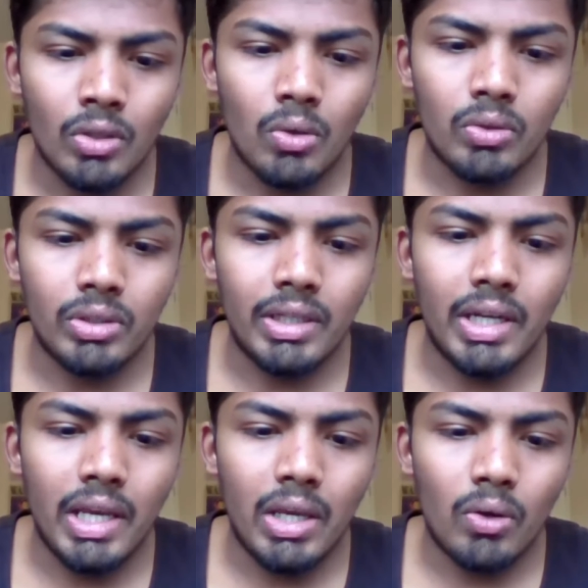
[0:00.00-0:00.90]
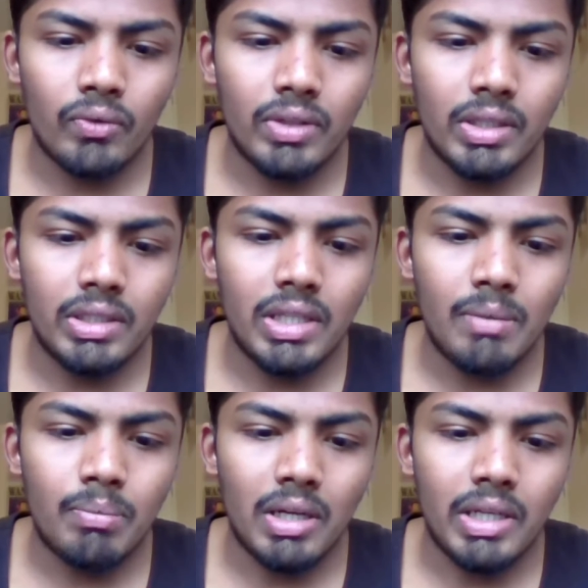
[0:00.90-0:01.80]
On the day of the tea
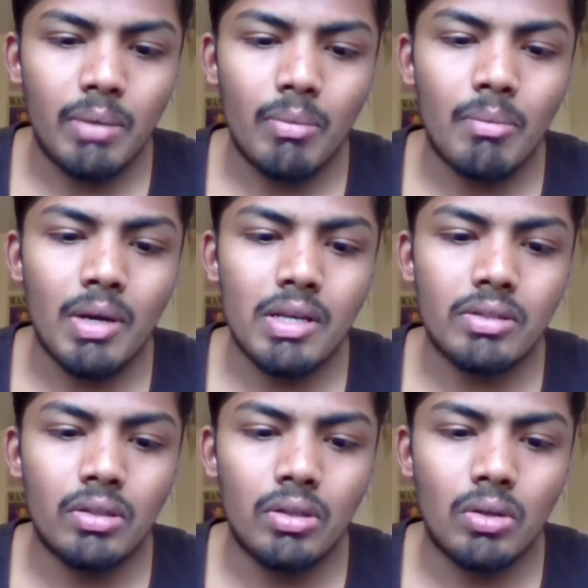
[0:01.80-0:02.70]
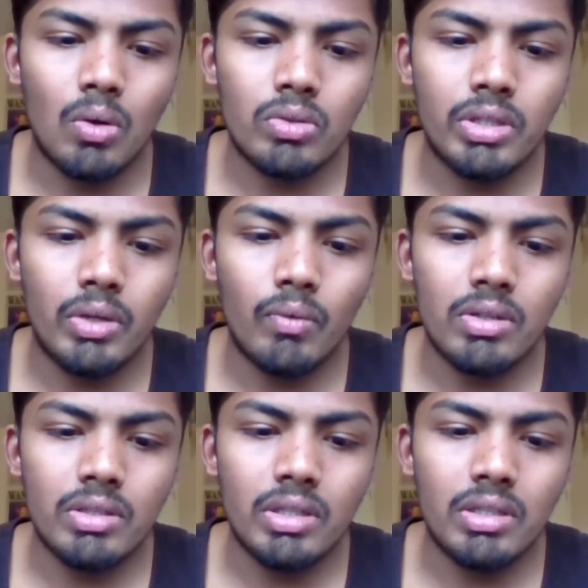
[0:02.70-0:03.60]
party, Mama's host
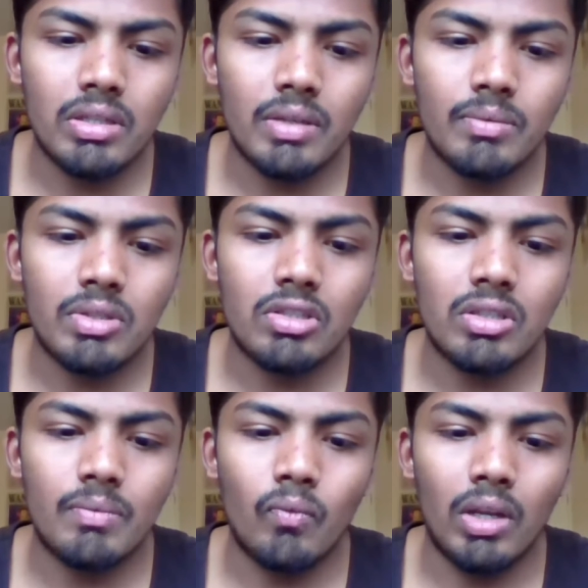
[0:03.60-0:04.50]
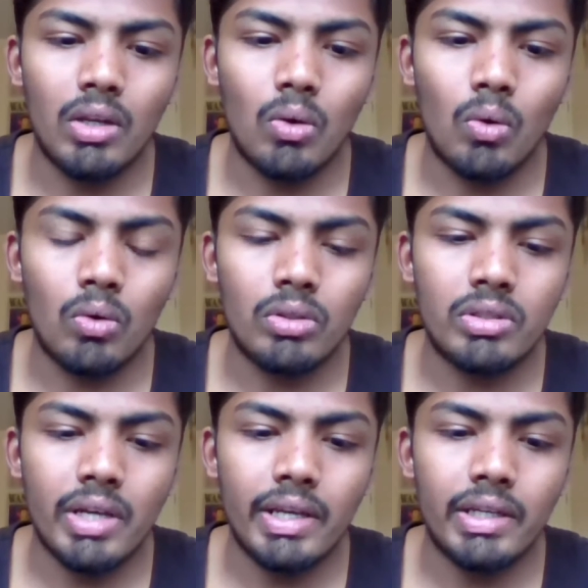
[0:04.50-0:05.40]
divers intercepts ship will all
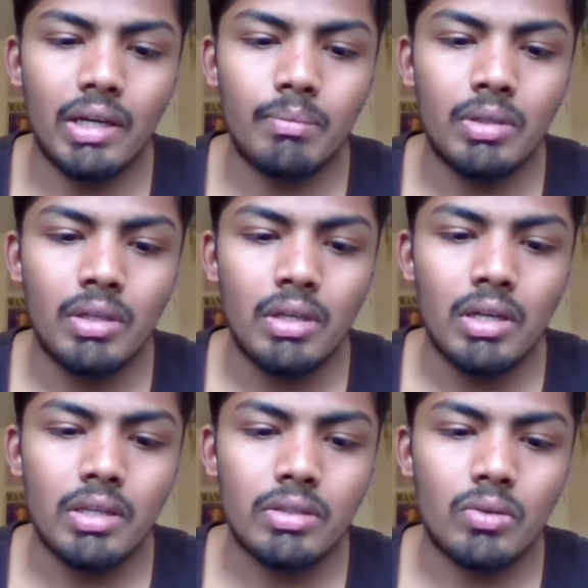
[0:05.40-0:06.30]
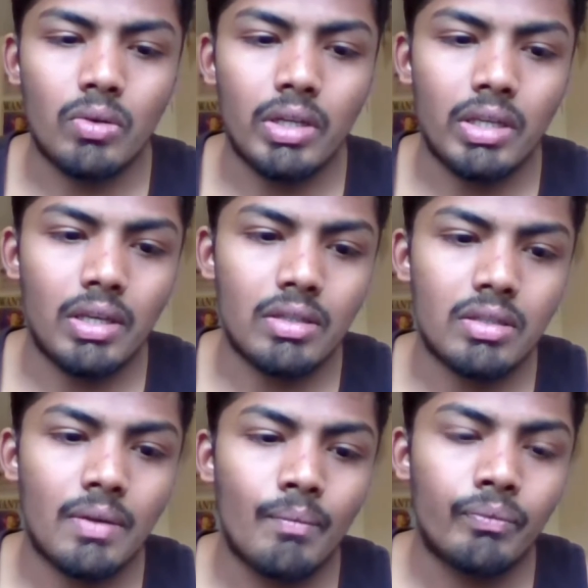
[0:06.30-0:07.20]
tied up escorting
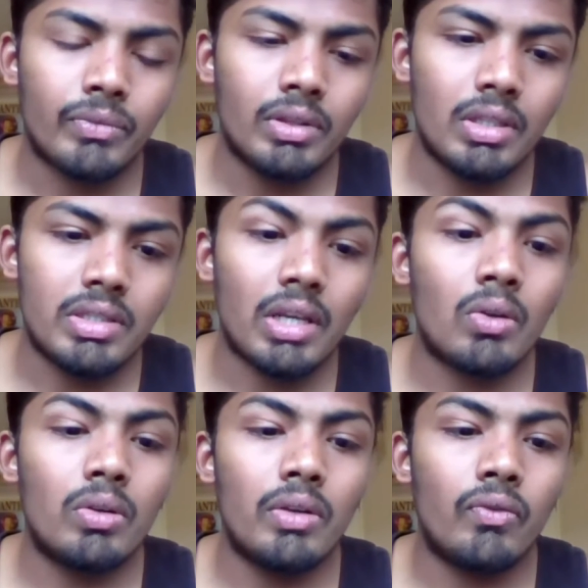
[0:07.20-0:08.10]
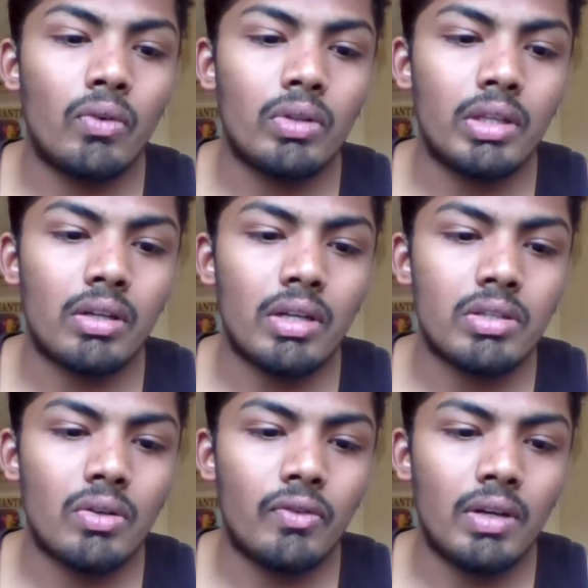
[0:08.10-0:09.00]
guests. The security for the
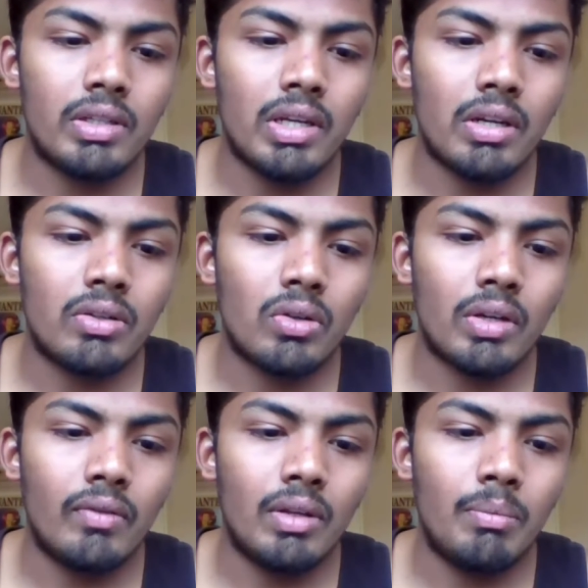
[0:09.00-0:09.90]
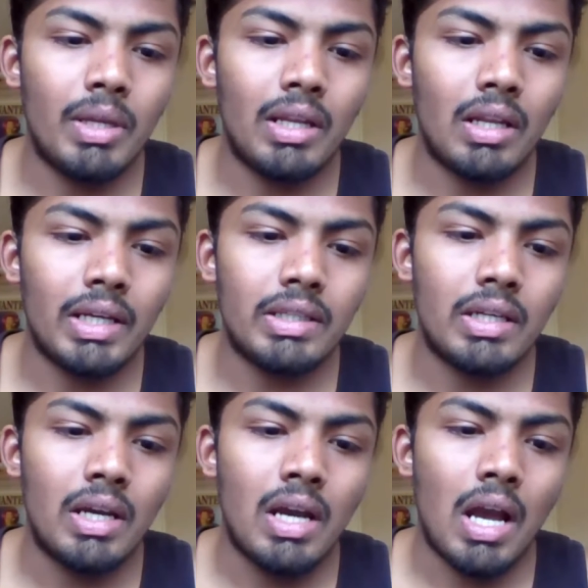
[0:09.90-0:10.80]
rest of her territory will be light,
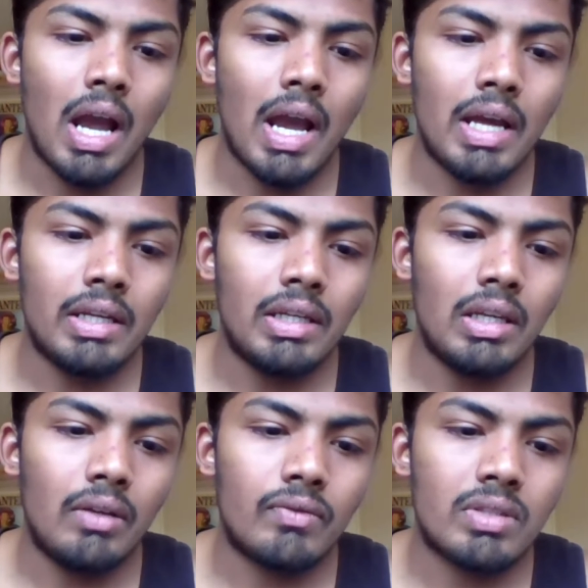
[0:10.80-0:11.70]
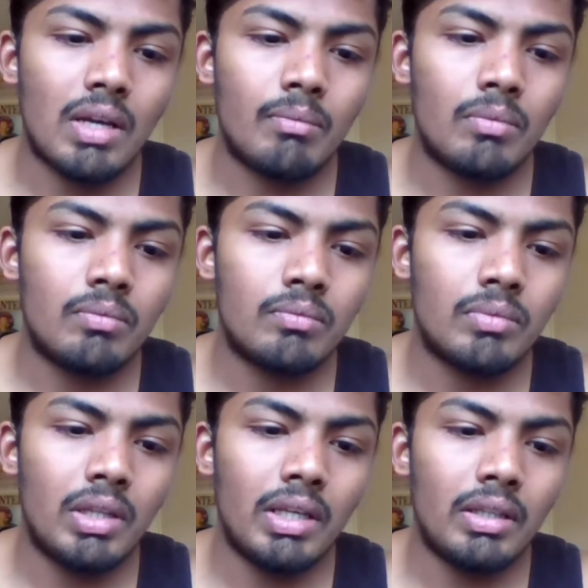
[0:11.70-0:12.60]
and if
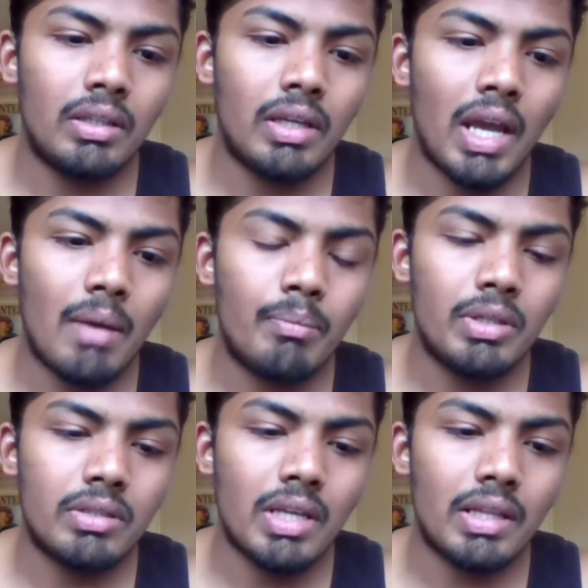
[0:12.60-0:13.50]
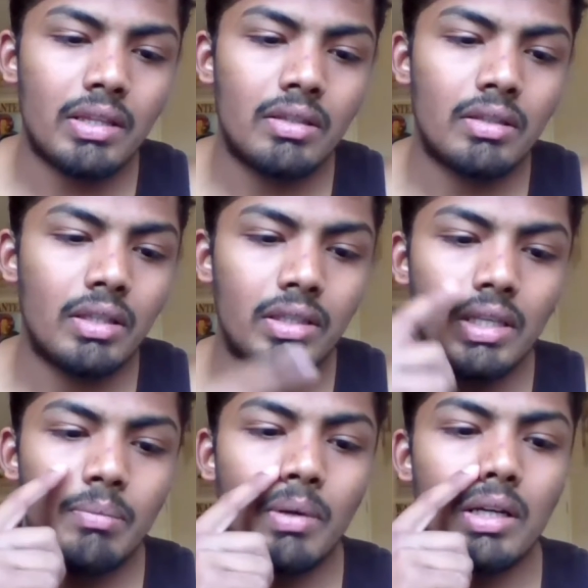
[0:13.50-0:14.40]
something happens at the
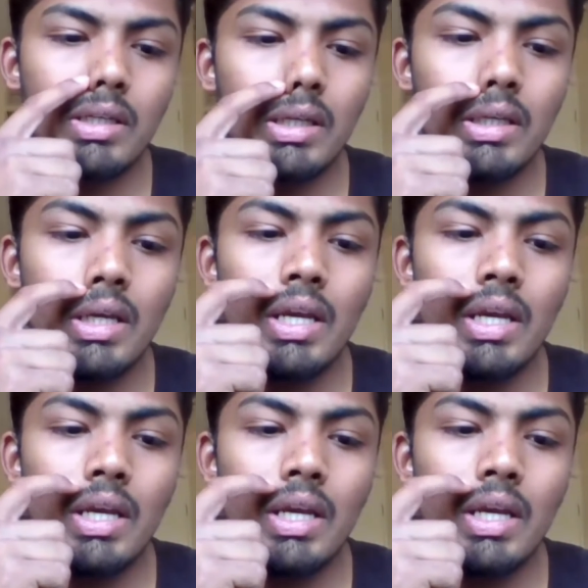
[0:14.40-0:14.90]
tea party,